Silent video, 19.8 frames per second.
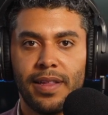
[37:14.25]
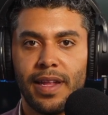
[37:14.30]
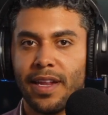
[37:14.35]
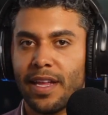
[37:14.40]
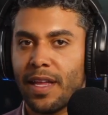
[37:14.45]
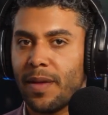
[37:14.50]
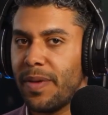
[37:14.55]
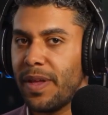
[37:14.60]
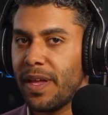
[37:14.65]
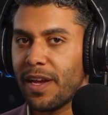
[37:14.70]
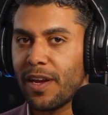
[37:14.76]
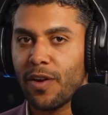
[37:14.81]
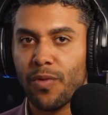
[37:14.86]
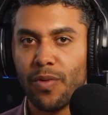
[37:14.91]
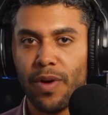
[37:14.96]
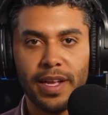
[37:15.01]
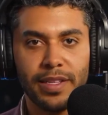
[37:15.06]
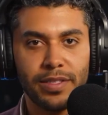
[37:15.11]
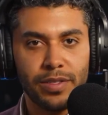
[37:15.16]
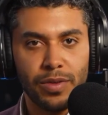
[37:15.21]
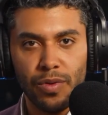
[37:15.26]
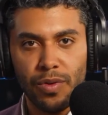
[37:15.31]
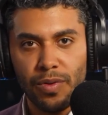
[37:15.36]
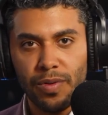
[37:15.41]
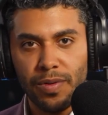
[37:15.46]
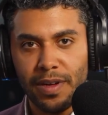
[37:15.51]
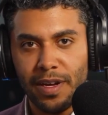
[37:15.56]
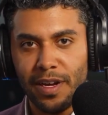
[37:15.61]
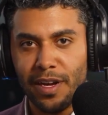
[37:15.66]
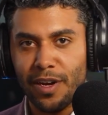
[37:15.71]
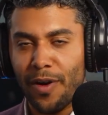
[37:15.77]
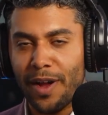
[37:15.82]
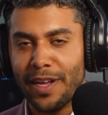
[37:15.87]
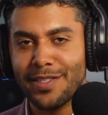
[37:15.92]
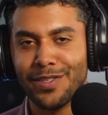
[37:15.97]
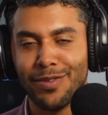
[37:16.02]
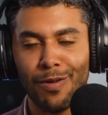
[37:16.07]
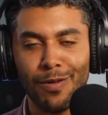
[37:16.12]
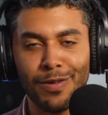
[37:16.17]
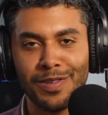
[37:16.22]
That it can be a great tool, a
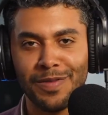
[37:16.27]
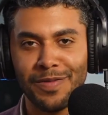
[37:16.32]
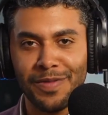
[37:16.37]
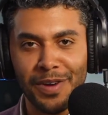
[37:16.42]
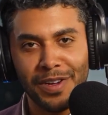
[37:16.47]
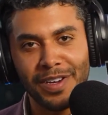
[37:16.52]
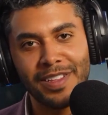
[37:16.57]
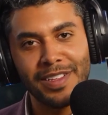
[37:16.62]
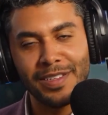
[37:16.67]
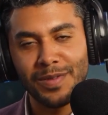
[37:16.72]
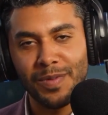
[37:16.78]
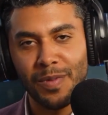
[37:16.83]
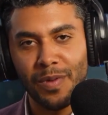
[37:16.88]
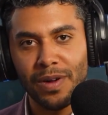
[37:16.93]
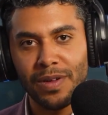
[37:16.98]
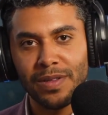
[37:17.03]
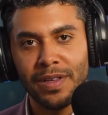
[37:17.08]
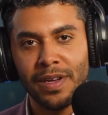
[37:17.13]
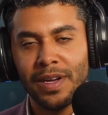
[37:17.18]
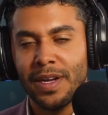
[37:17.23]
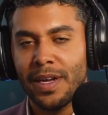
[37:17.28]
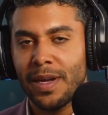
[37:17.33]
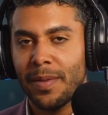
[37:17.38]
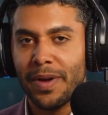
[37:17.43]
great source of good in this world,